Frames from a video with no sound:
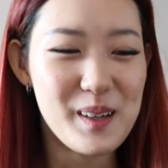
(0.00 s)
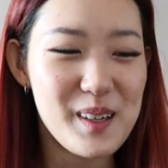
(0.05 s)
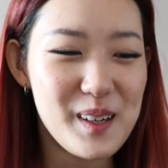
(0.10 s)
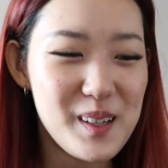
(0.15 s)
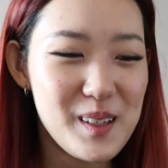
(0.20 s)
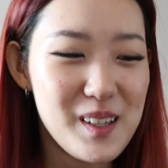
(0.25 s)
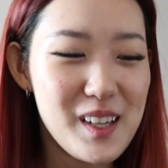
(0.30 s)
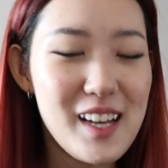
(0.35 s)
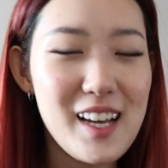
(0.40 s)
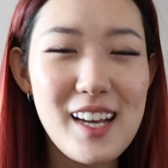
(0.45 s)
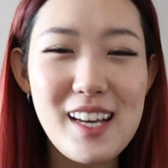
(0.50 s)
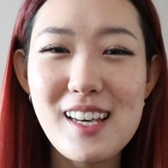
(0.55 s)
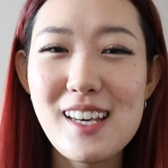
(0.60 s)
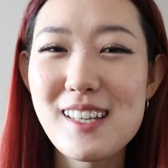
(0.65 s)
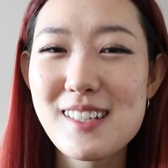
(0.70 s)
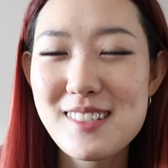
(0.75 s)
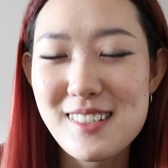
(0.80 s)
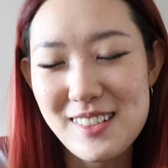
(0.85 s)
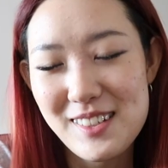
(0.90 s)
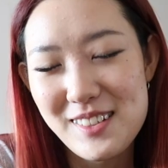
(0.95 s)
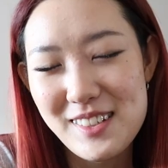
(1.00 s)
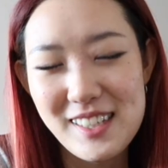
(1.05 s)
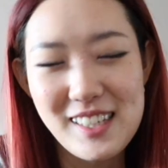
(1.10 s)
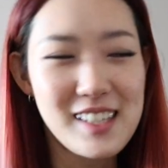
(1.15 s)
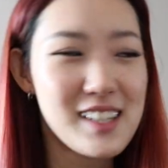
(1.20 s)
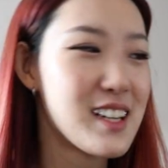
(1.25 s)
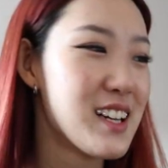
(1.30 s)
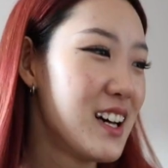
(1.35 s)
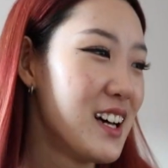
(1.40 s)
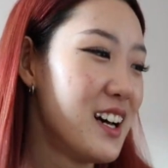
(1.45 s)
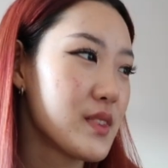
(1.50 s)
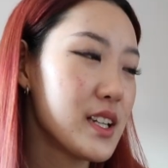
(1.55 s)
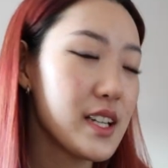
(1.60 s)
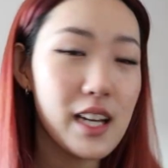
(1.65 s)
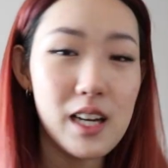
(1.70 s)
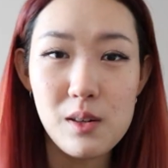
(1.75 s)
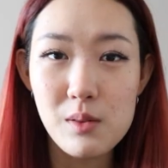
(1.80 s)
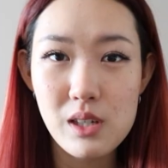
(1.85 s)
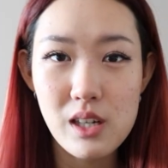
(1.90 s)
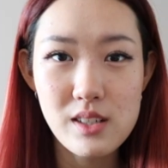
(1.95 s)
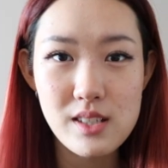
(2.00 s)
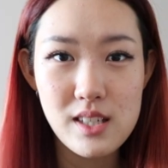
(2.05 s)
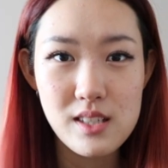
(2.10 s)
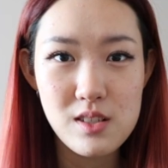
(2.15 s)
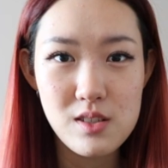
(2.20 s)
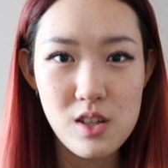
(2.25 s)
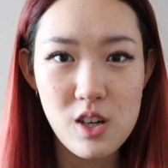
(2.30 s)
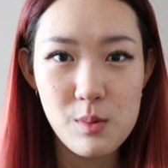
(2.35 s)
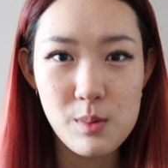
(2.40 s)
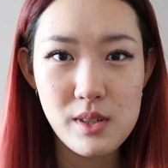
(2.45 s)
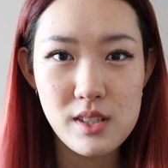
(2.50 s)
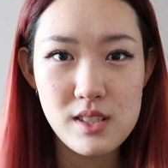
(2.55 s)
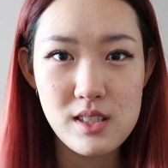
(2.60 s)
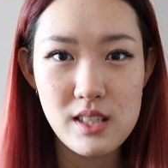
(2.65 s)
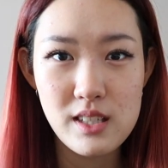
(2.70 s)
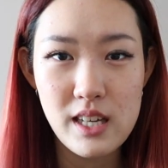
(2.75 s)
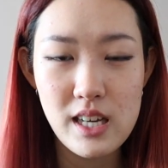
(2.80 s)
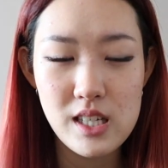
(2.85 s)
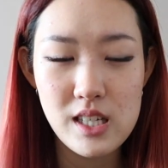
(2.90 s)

but it's so good. And yeah, when I was at Starbucks, the